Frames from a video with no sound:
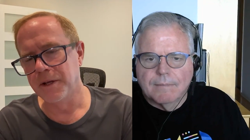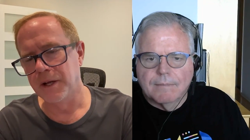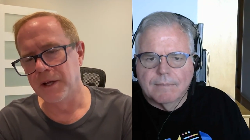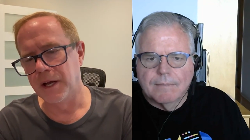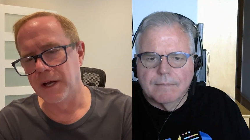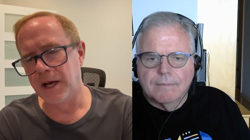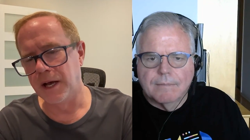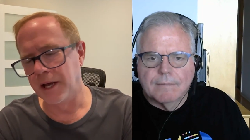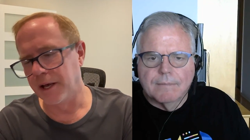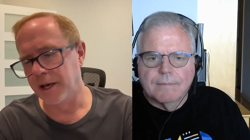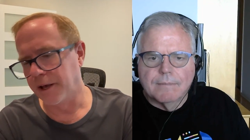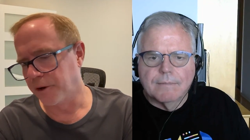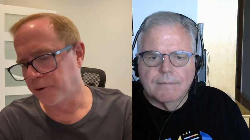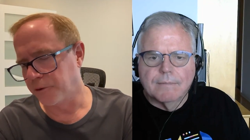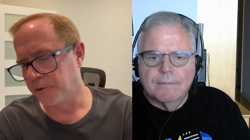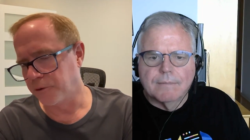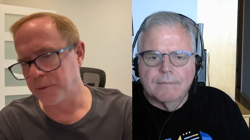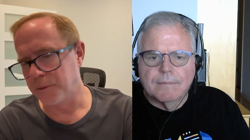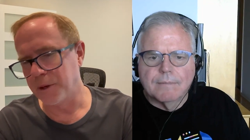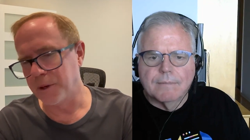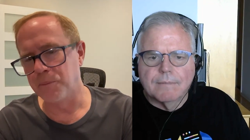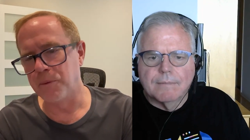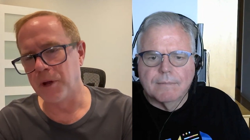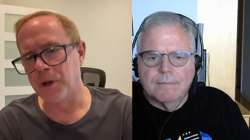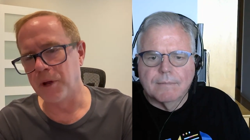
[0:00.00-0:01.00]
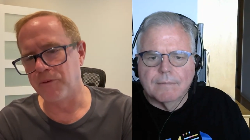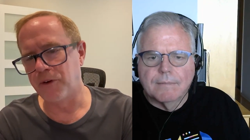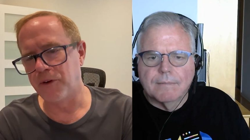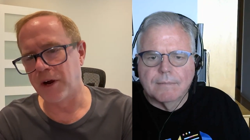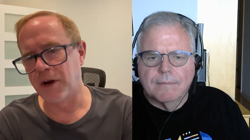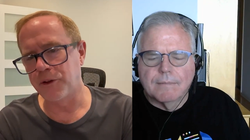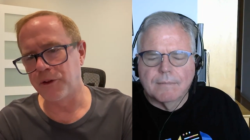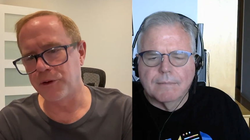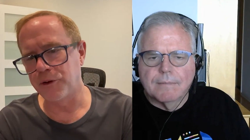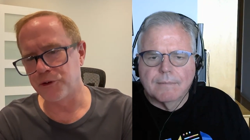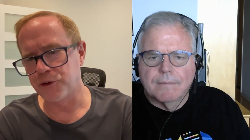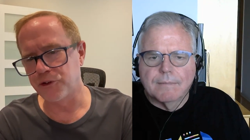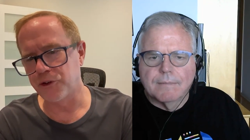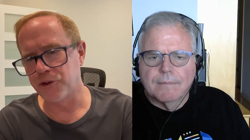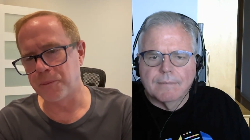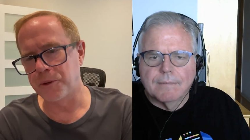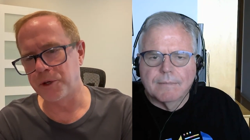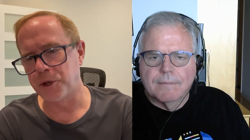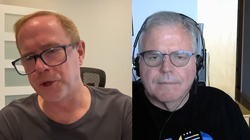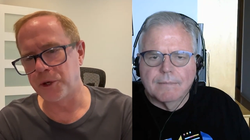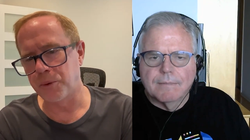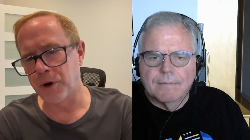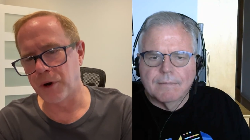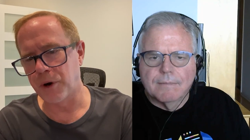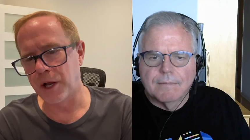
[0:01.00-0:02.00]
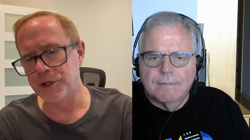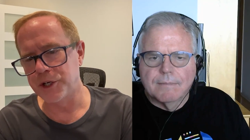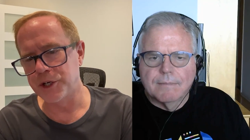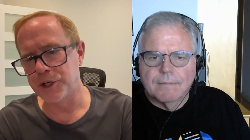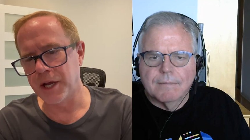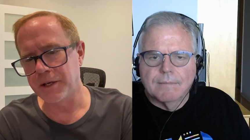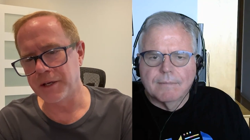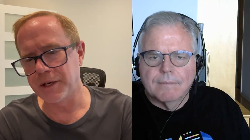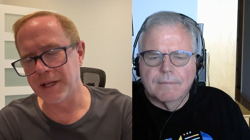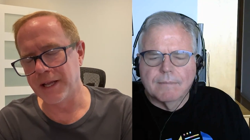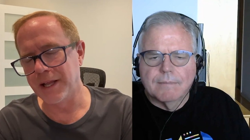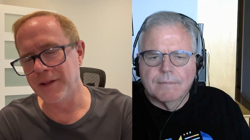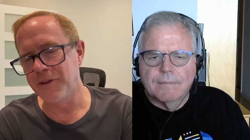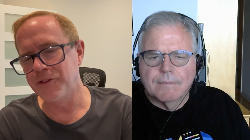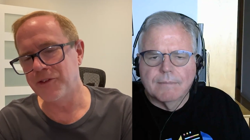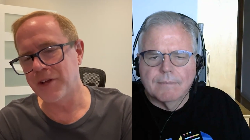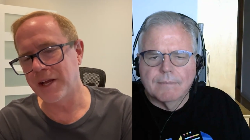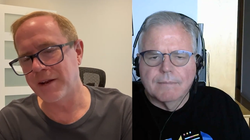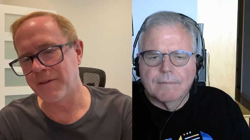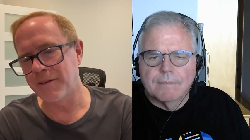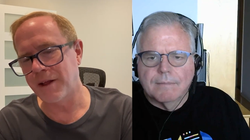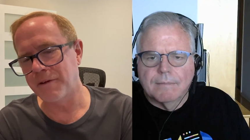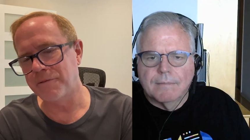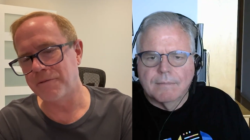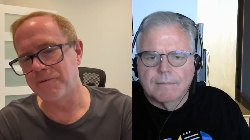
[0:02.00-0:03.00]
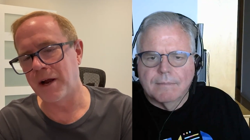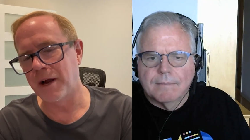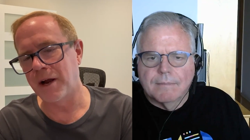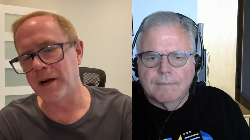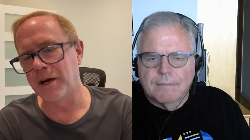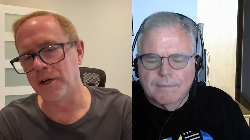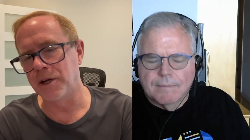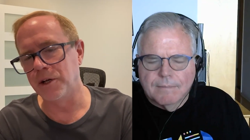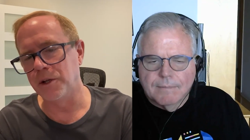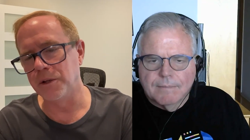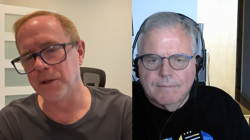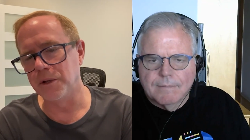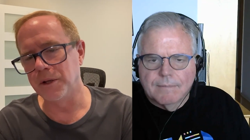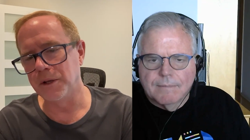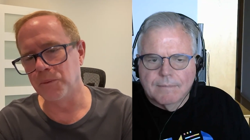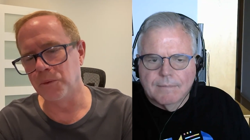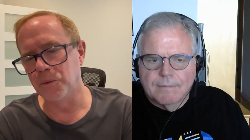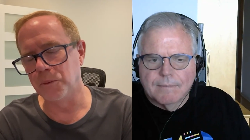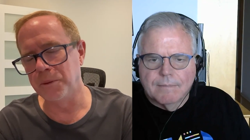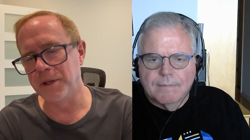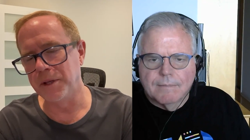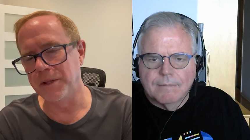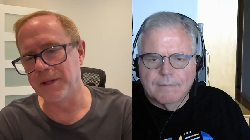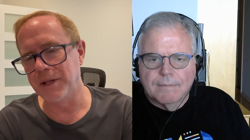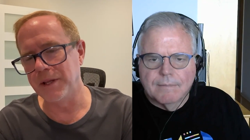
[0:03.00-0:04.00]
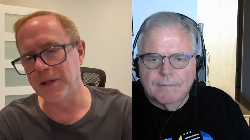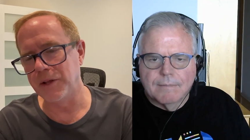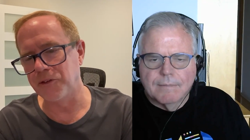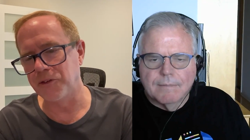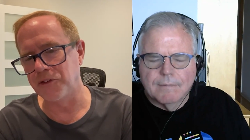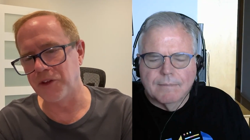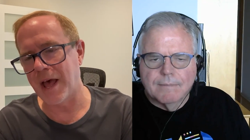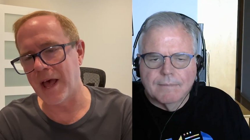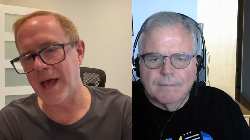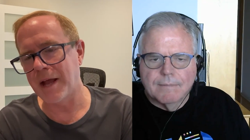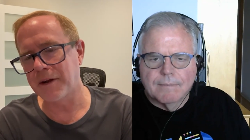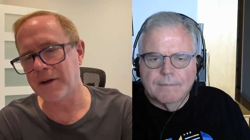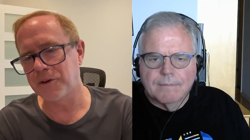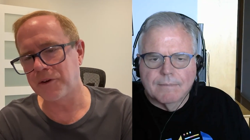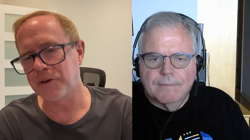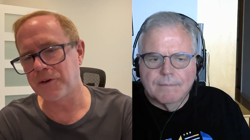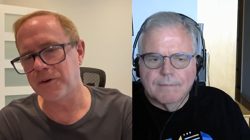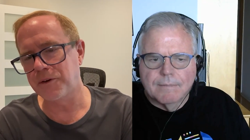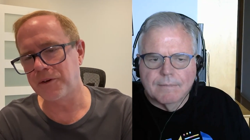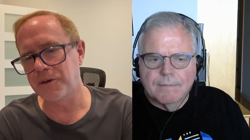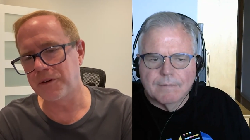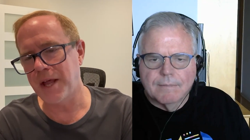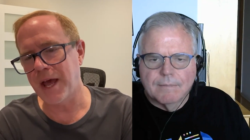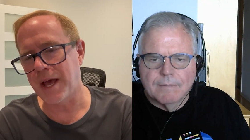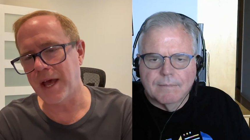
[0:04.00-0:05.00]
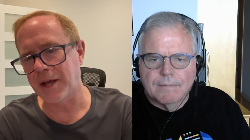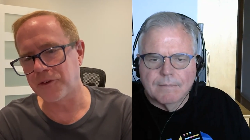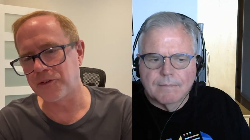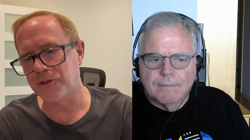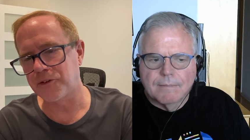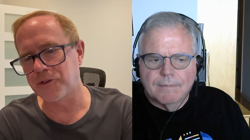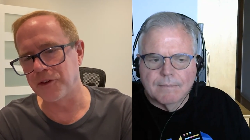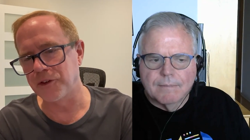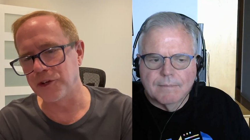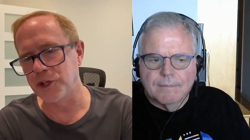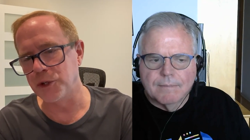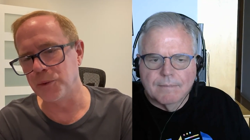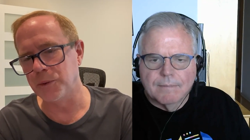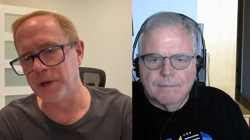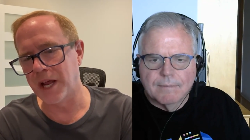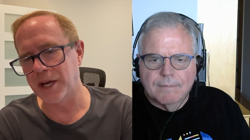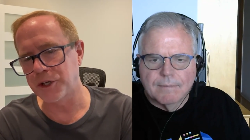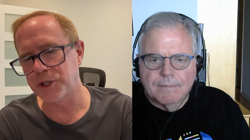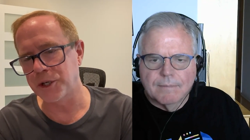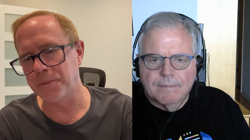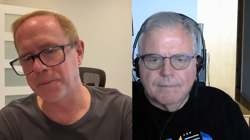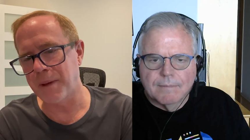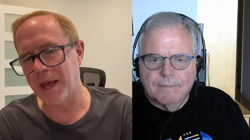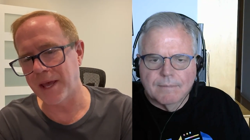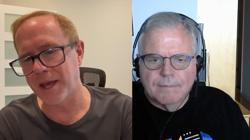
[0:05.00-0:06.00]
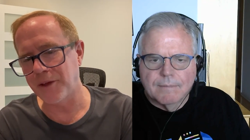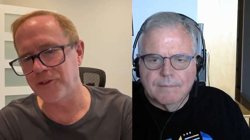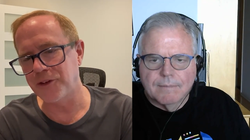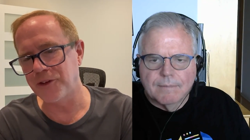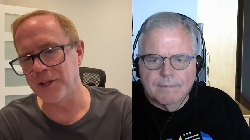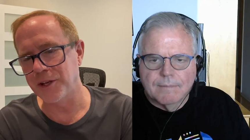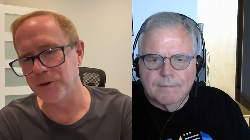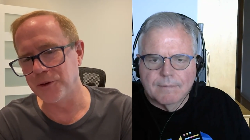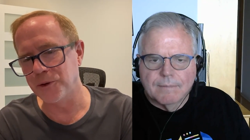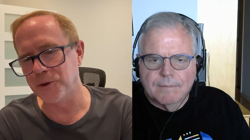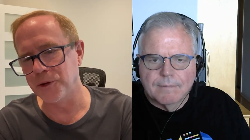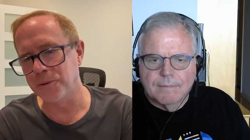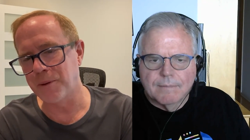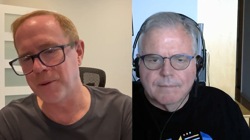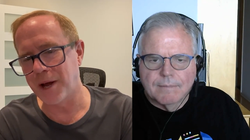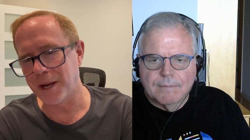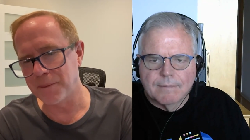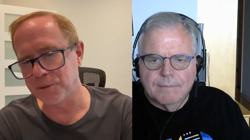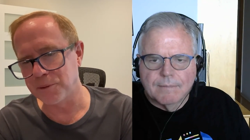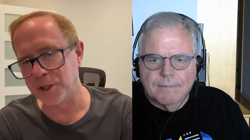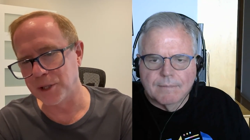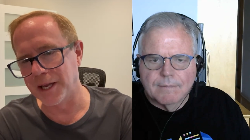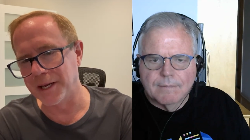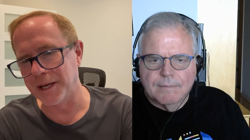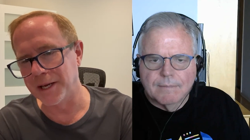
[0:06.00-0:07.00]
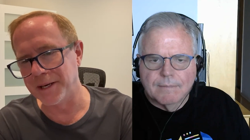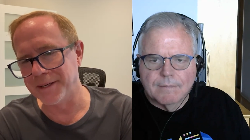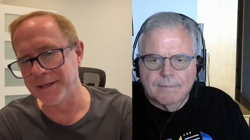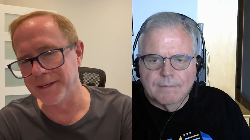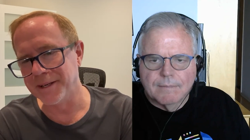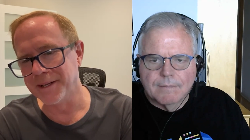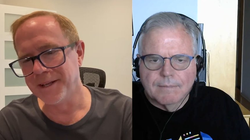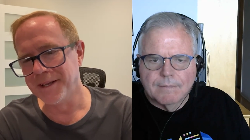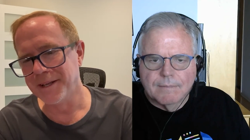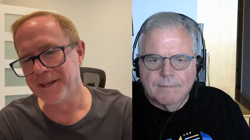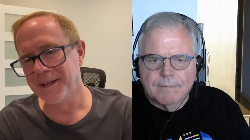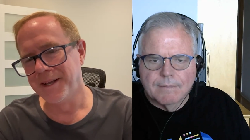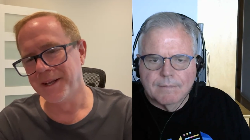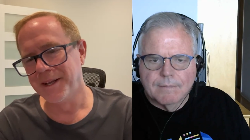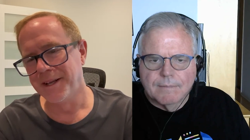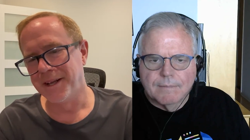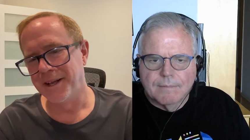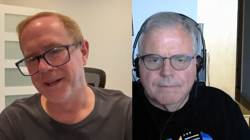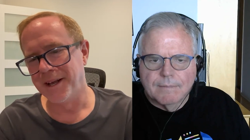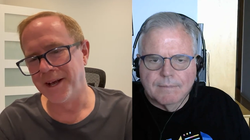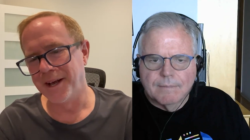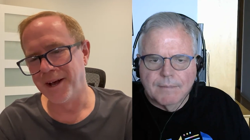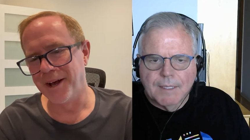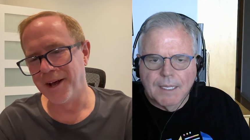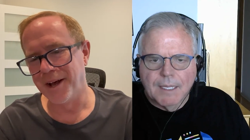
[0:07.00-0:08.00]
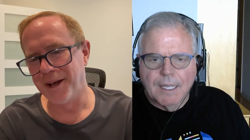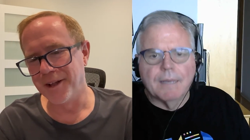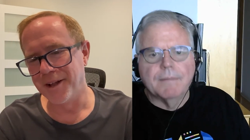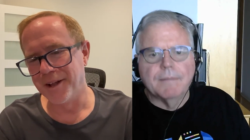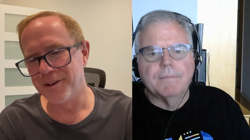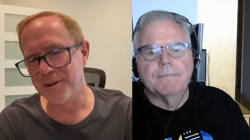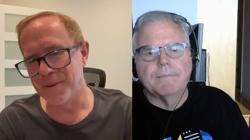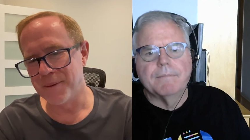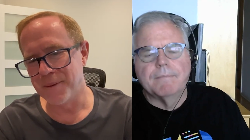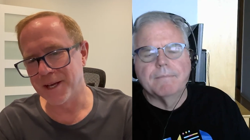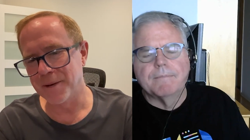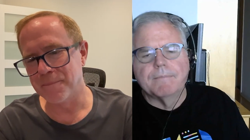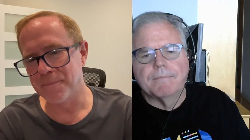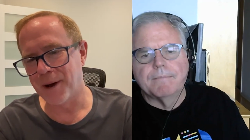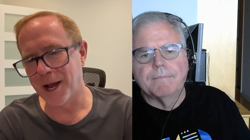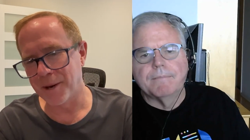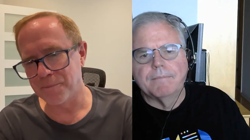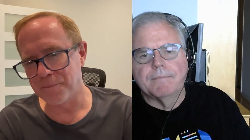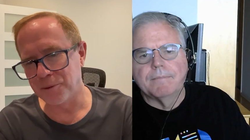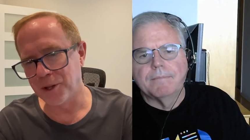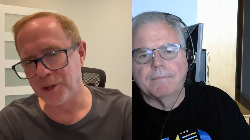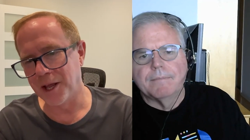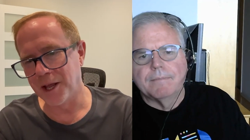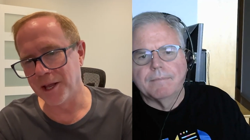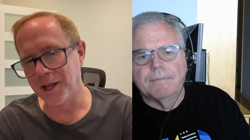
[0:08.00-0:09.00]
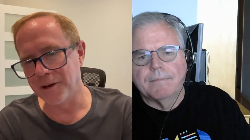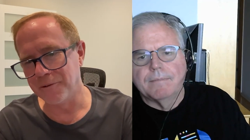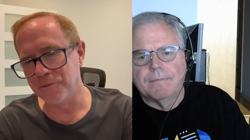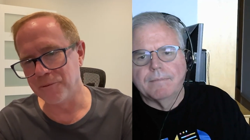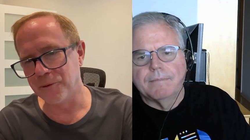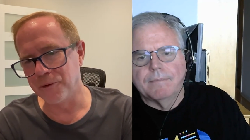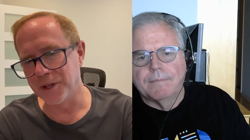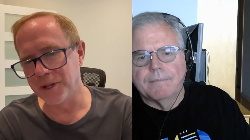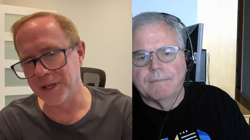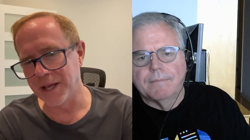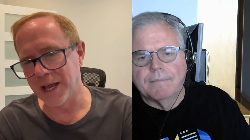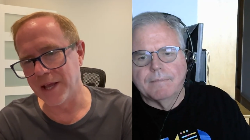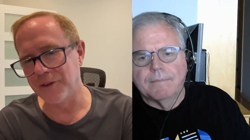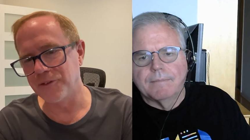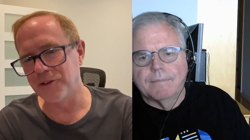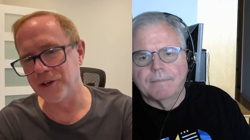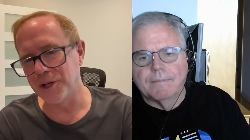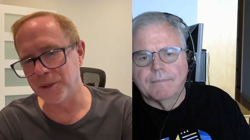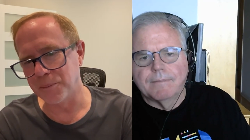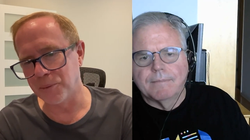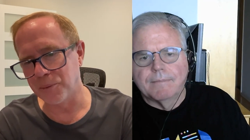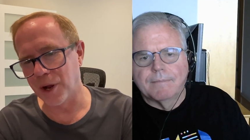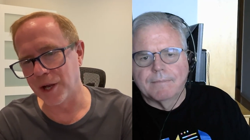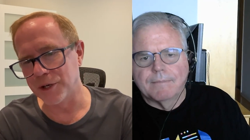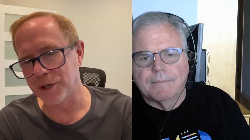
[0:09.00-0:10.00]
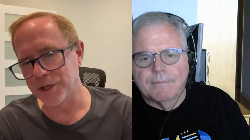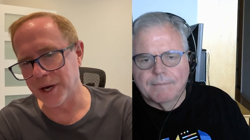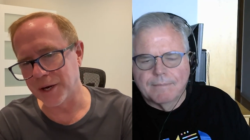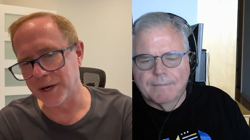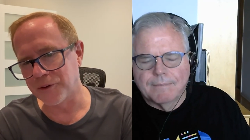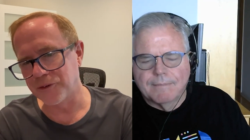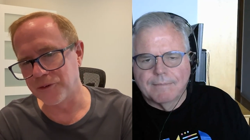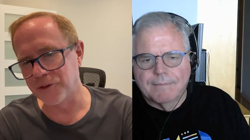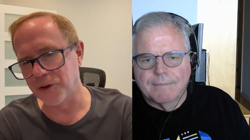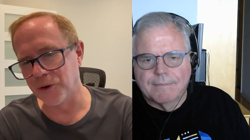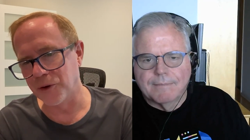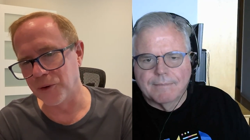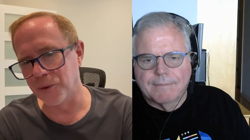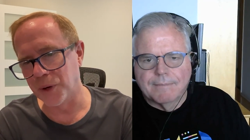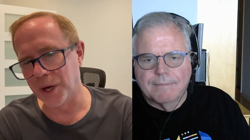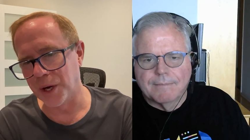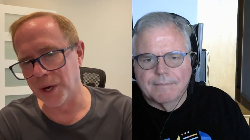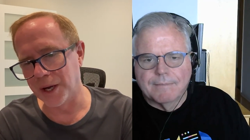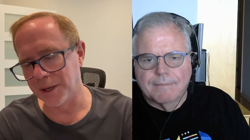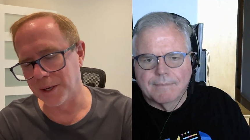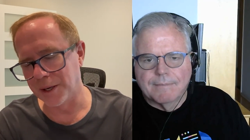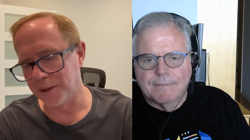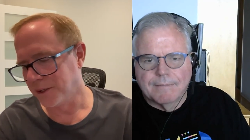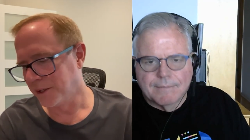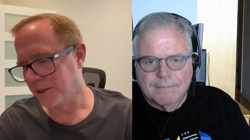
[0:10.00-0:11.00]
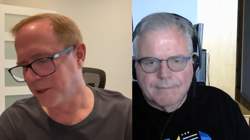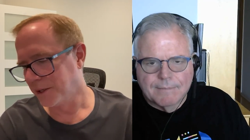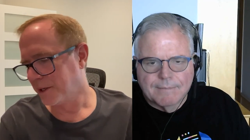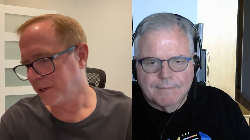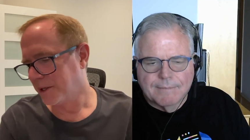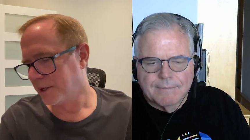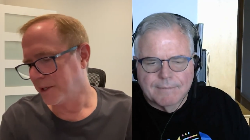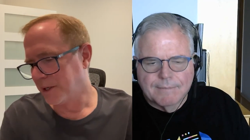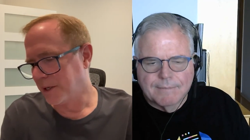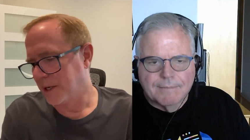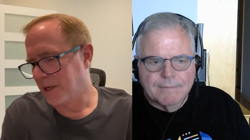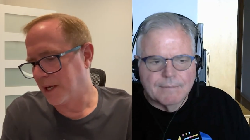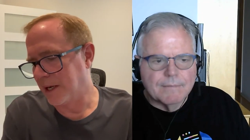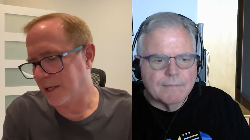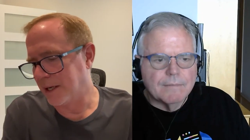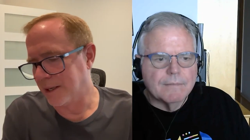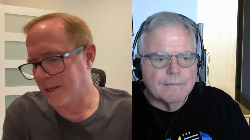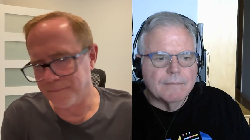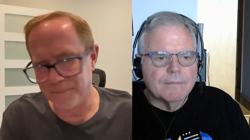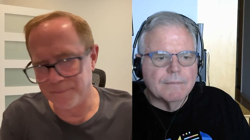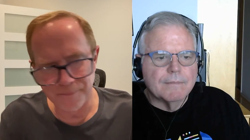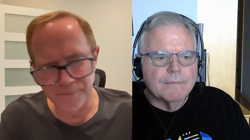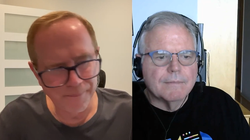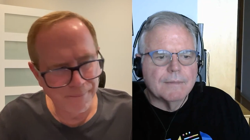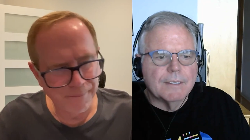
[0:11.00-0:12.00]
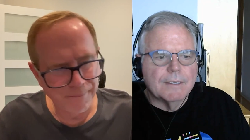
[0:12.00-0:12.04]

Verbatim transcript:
Speaker 1: Uh, it'll just be a, a, file that shows up in your project. Inside of that file will be the exact text that you would actually paste into your pipeline uh, to make a pipeline for the AZD project. So, uh, um,